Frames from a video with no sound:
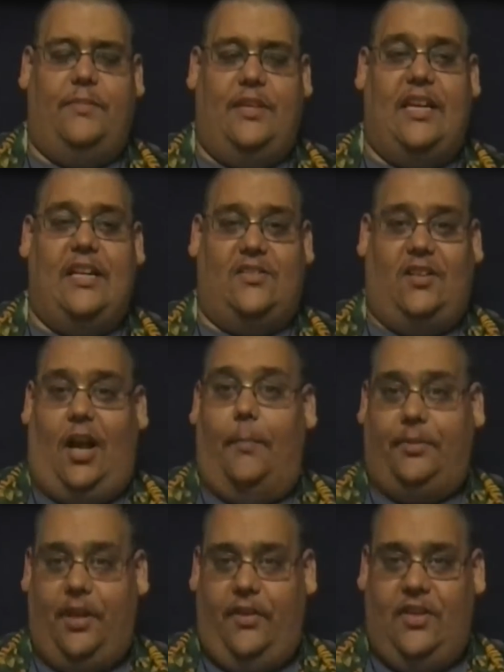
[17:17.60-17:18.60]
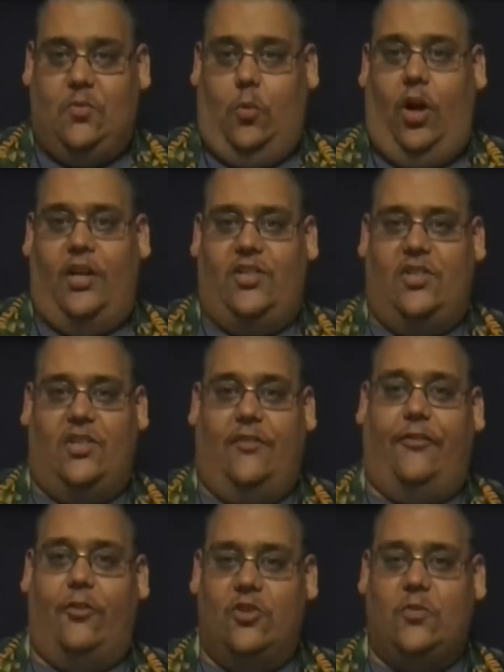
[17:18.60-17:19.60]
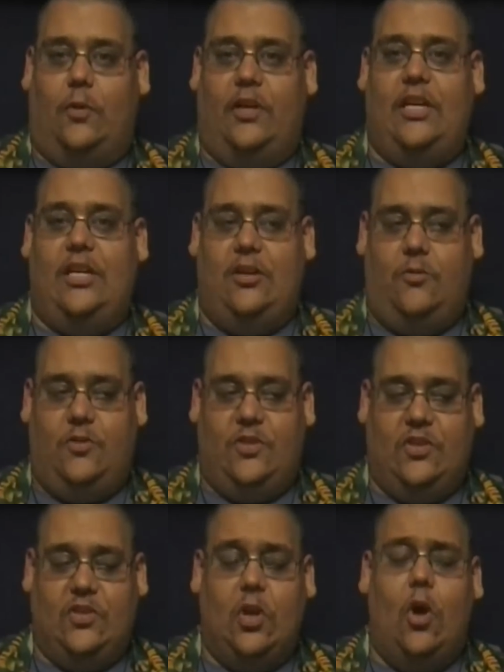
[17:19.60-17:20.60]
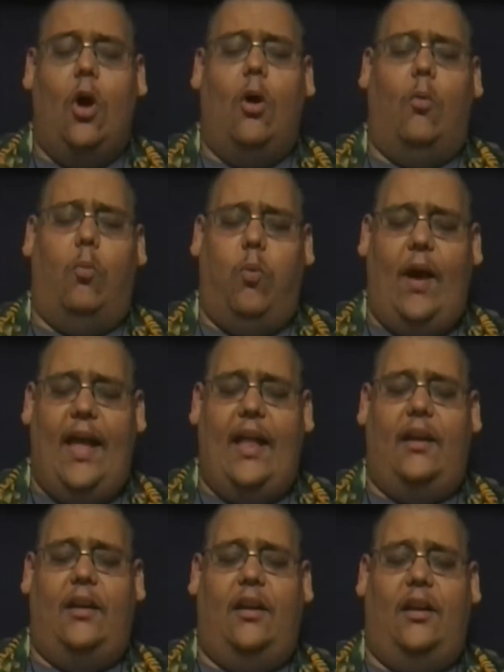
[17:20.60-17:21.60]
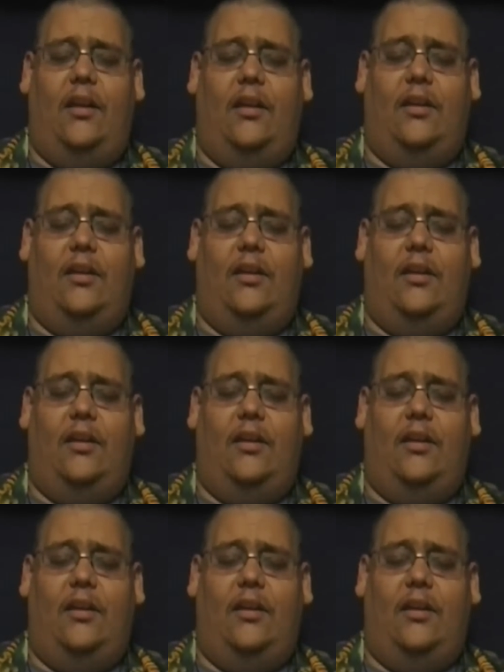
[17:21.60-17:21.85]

gets a couple of these watches. The first one he uses when